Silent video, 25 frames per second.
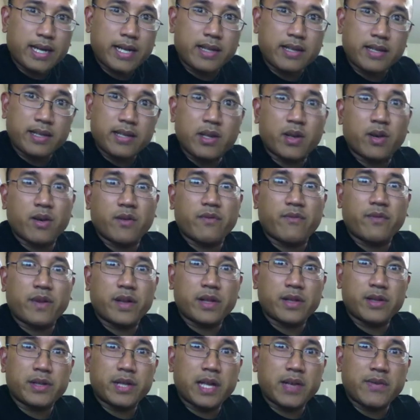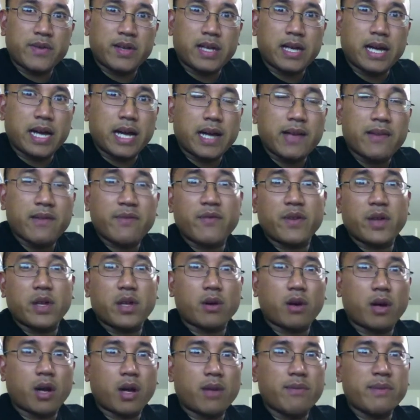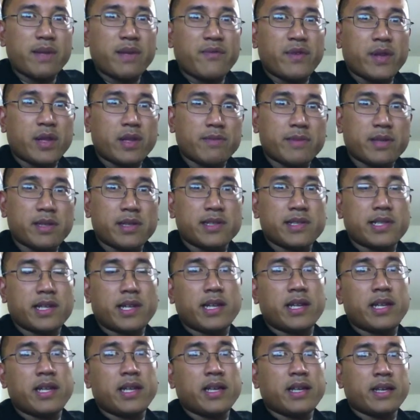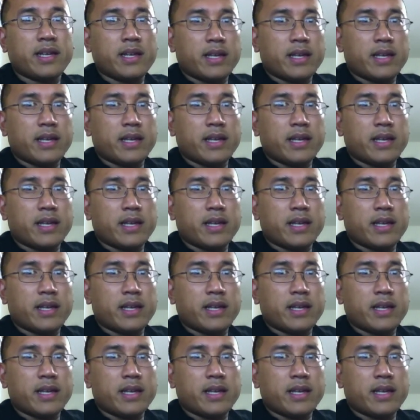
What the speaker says: and fellow Navy guy, fellow Army, fellow military,